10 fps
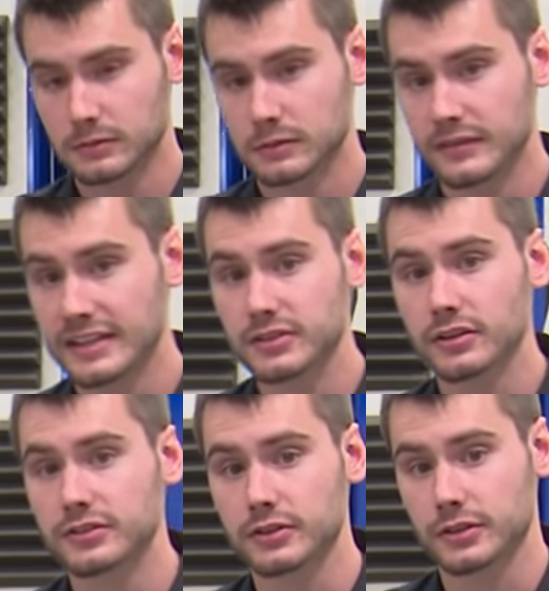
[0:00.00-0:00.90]
that's all it
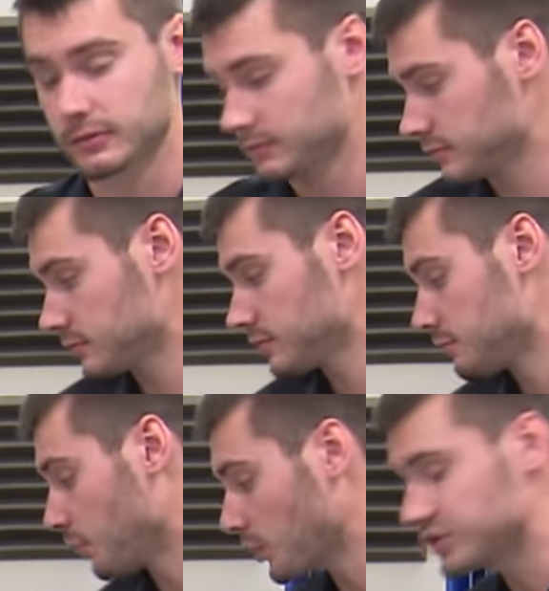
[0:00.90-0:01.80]
took.
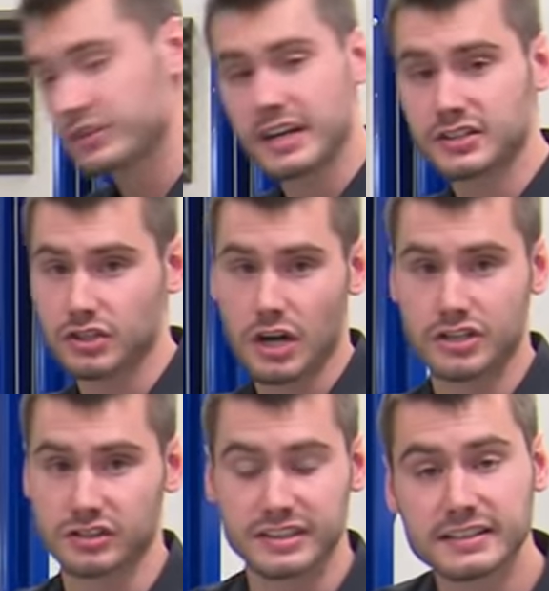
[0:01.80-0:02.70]
Most of you guys charge
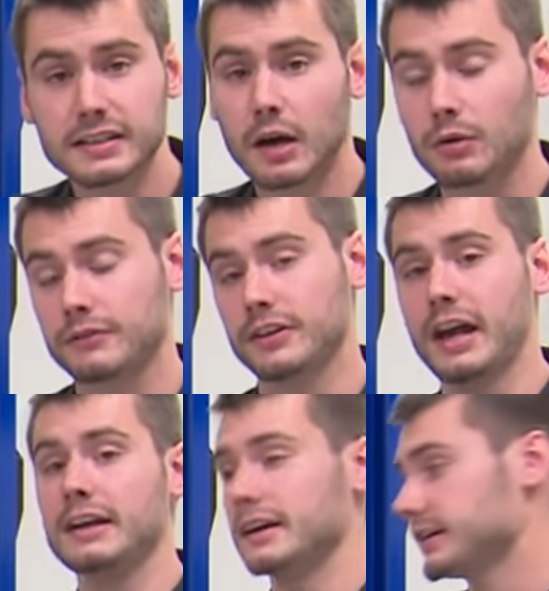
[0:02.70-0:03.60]
at least an hour for
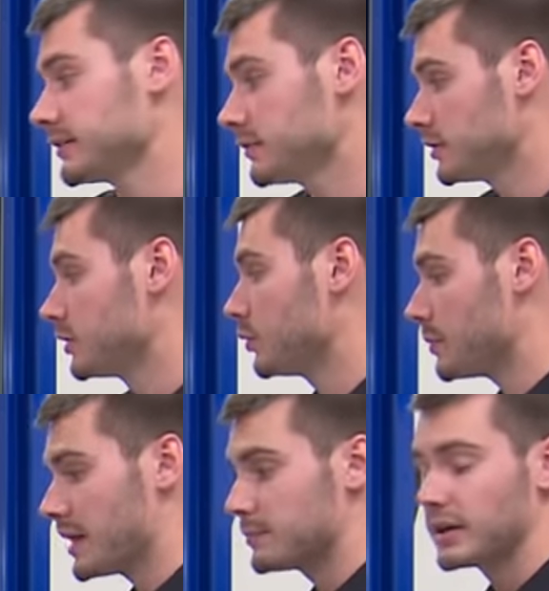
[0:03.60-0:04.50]
diag. We
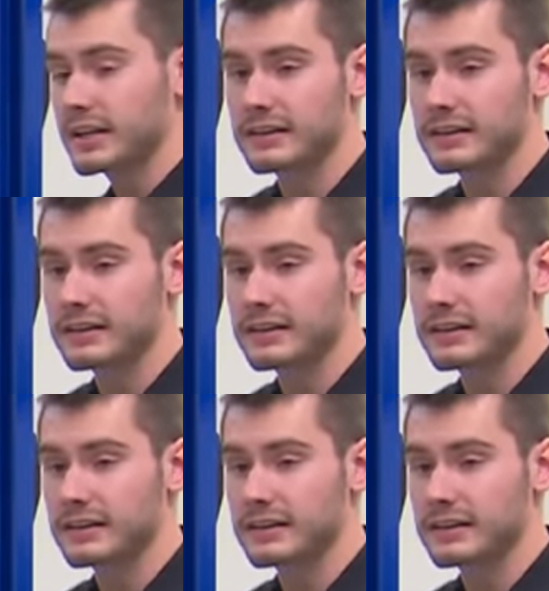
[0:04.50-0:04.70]
made money on the